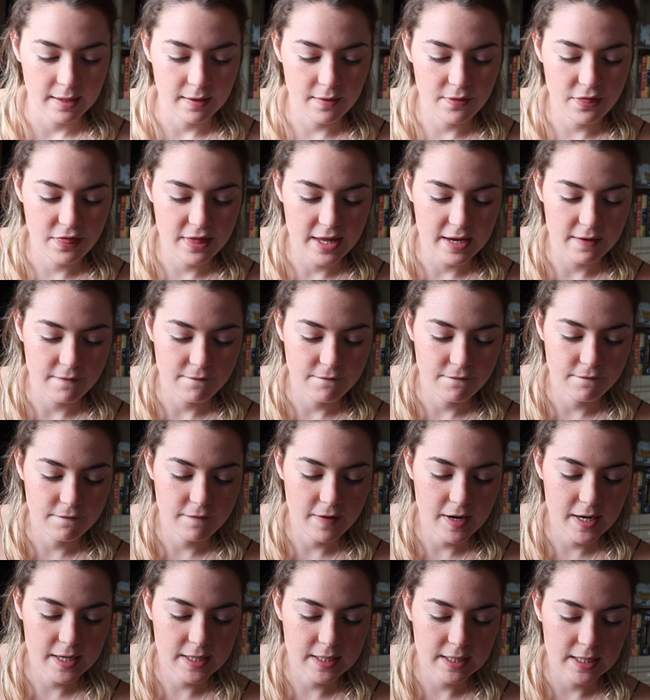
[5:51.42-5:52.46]
And then
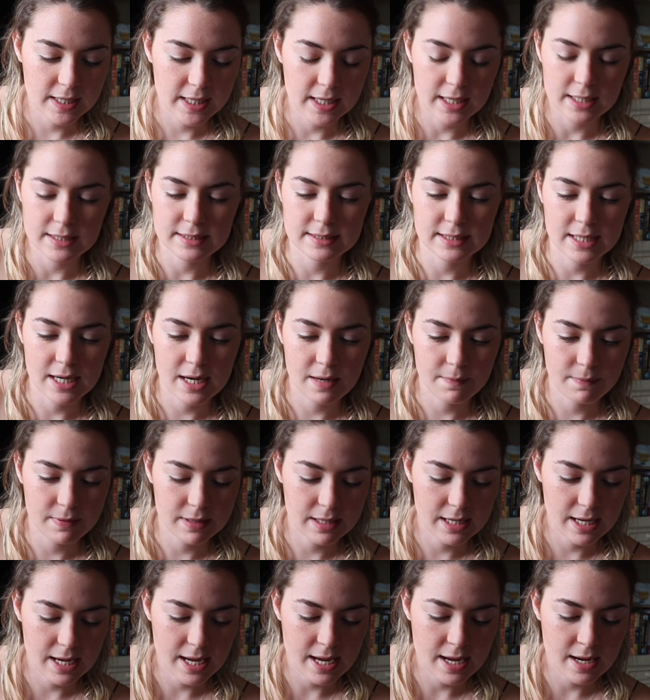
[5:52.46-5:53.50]
finally I dab
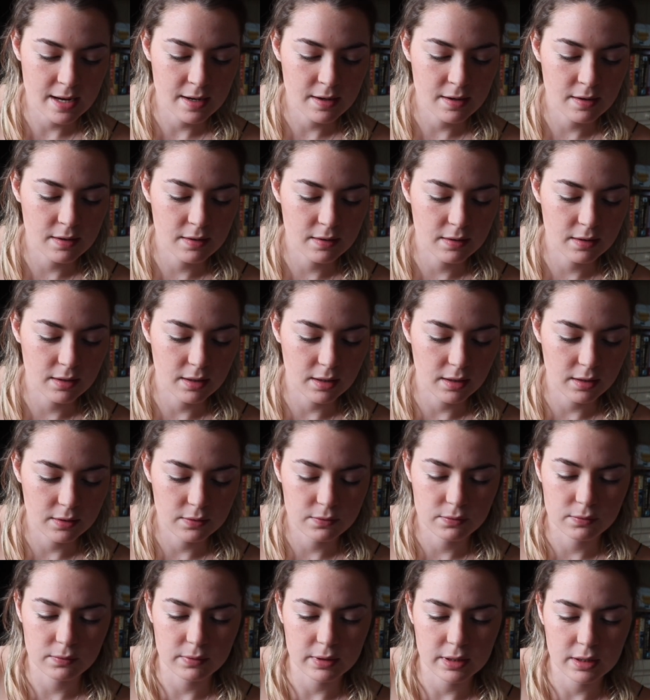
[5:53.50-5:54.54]
again,
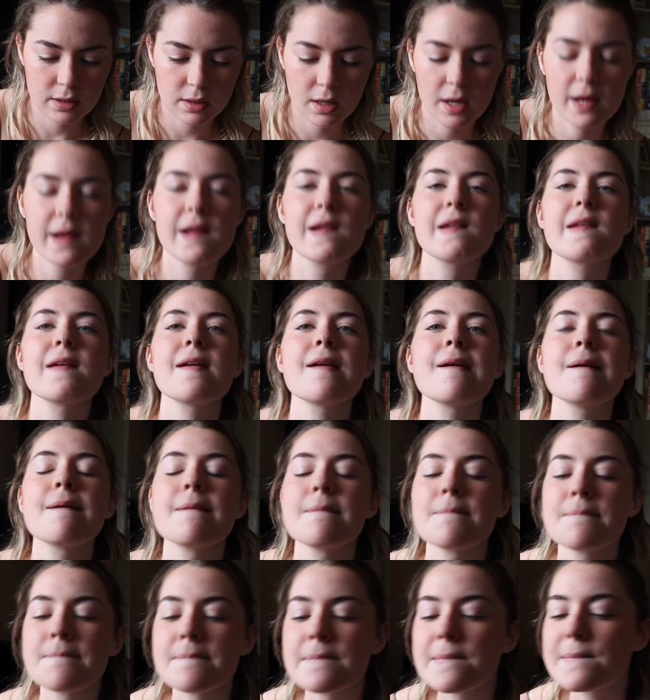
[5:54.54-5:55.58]
only lightly.
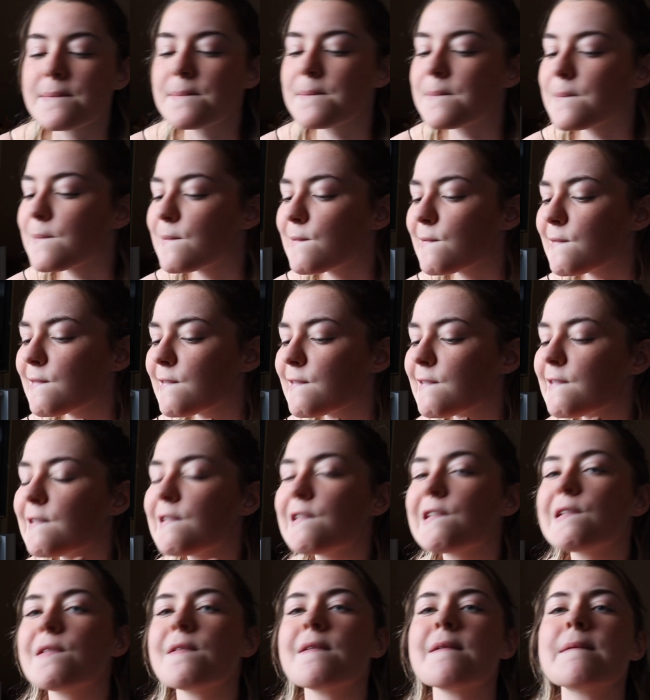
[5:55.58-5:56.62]
And
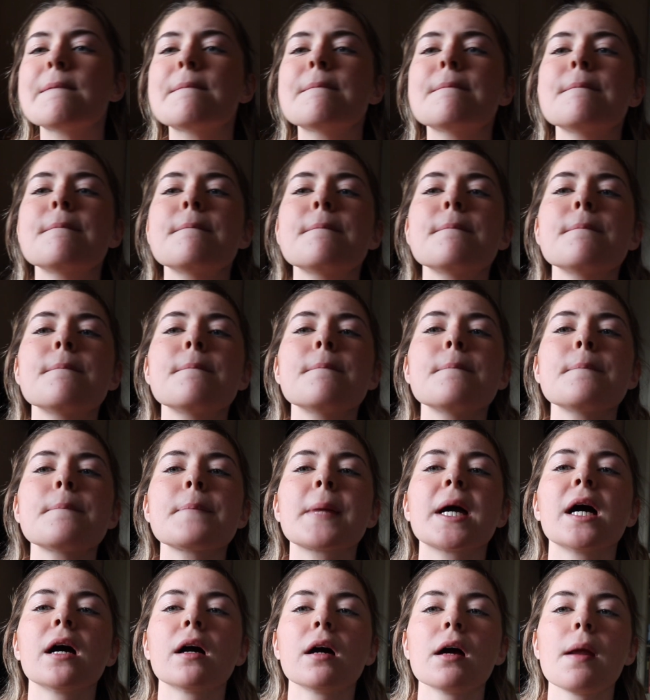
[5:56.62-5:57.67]
then
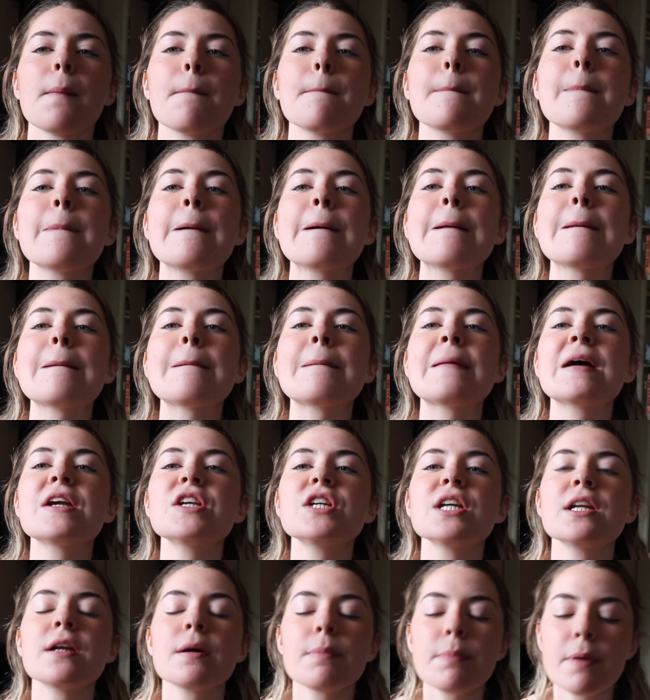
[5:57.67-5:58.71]
I kind of pull my
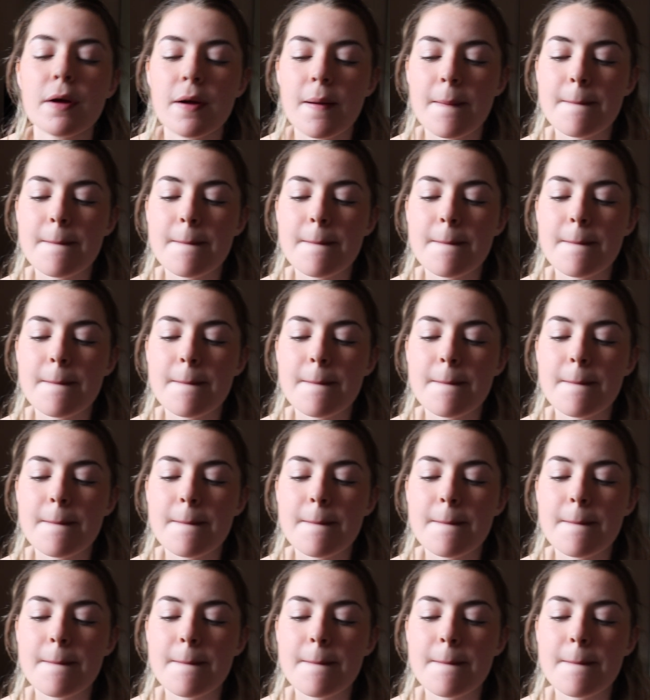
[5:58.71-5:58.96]
chin up.